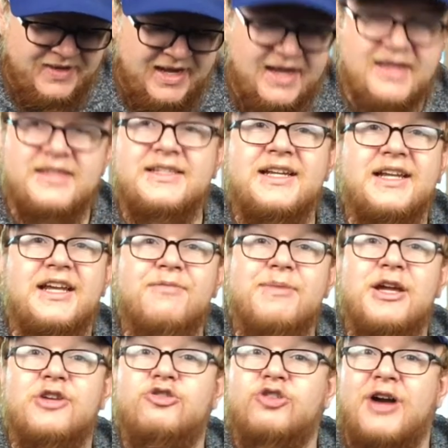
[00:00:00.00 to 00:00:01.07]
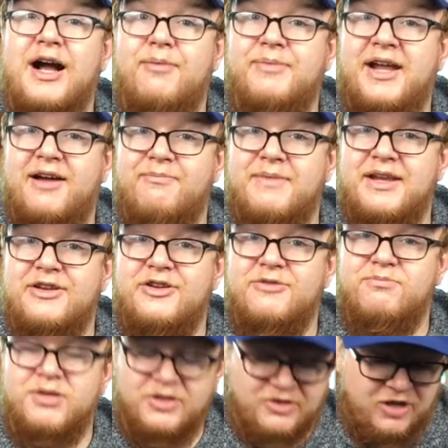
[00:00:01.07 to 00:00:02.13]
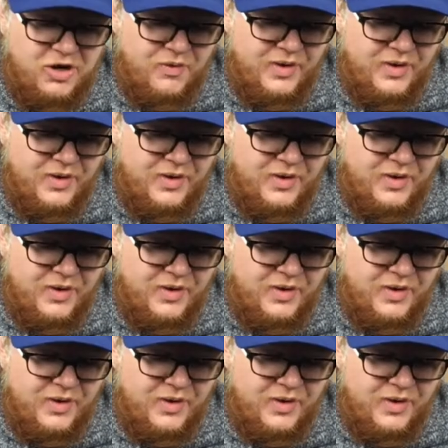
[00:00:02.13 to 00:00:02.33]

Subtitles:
And it's going to give me a drop-down menu below